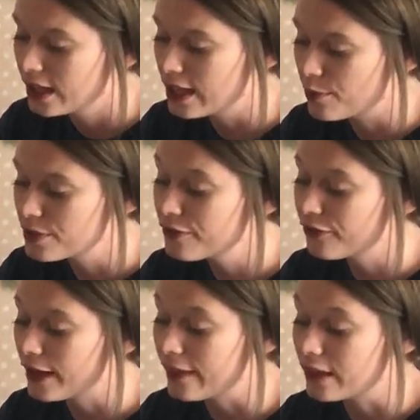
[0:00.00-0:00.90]
He was
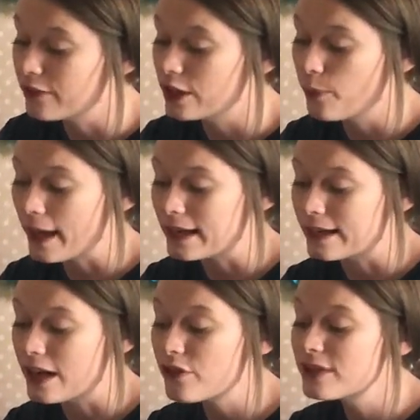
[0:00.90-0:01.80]
afraid that if he'd waited
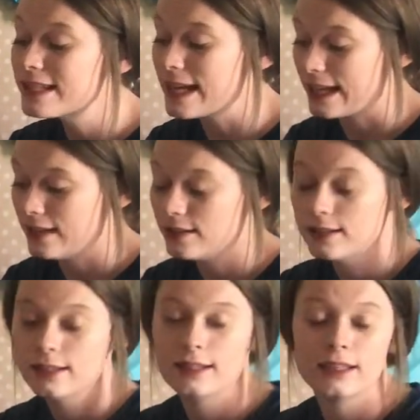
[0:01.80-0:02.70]
another second,
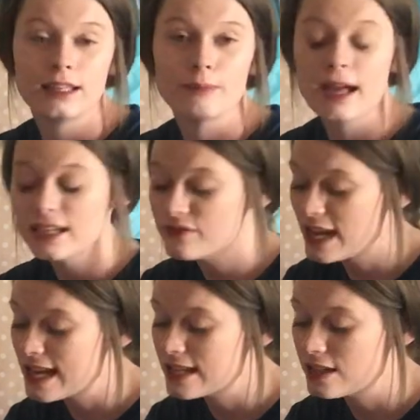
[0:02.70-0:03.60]
he might have
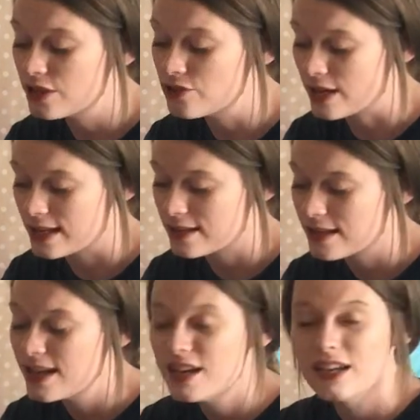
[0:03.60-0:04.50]
taken a drink.
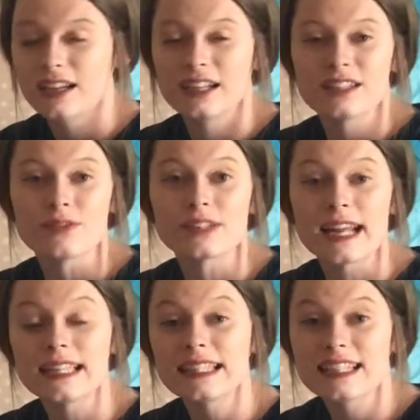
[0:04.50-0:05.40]
So
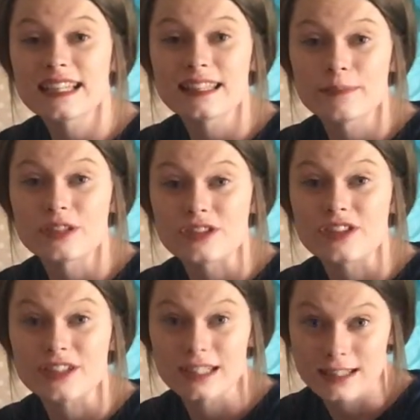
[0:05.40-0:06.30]
Stanley thinks that Mr.
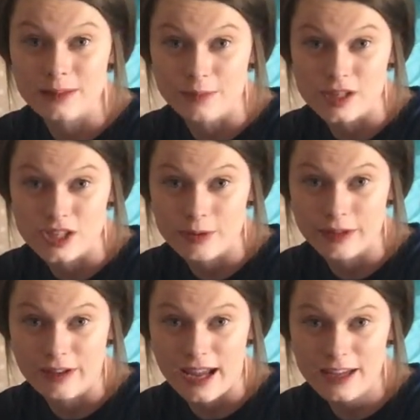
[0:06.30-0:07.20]
Sir did something to
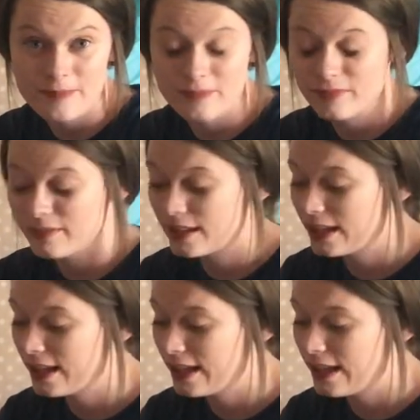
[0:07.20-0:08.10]
it, right?
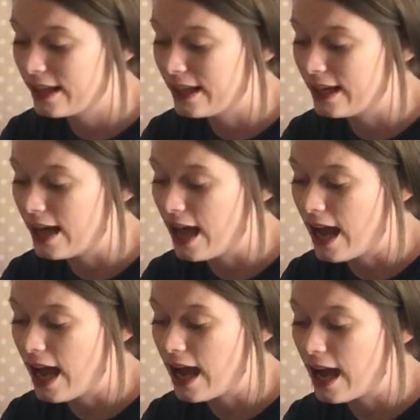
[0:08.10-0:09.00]
And
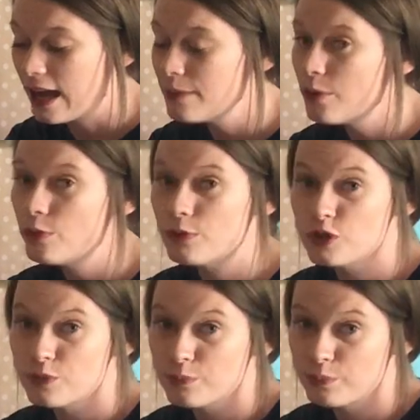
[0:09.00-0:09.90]
I'm
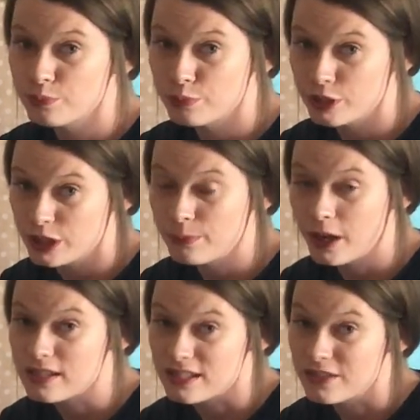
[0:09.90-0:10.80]
almost pretty
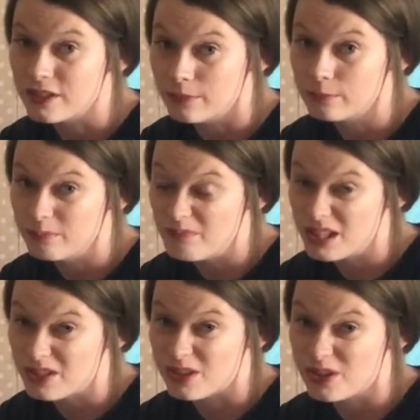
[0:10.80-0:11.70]
positive that
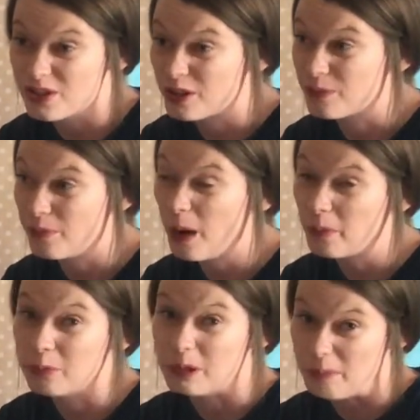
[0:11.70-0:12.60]
Mr. Sir
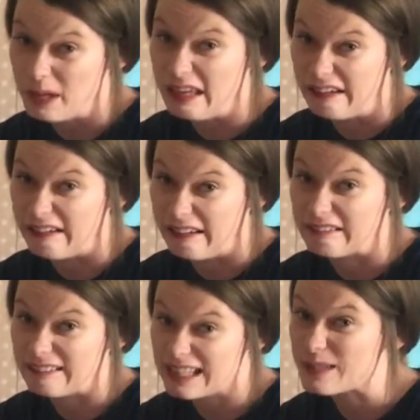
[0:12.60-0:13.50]
probably peed in it.
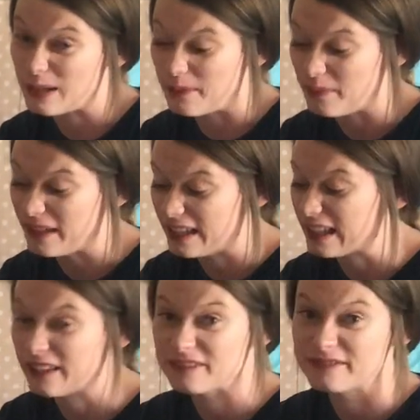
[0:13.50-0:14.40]
That's what I'm
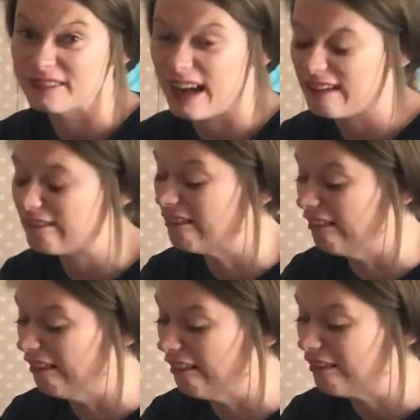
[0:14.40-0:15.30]
thinking, right?
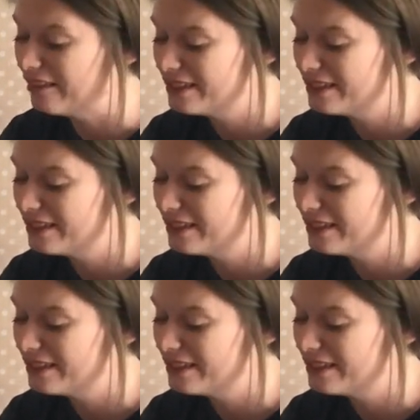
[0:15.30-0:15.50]
Ugh.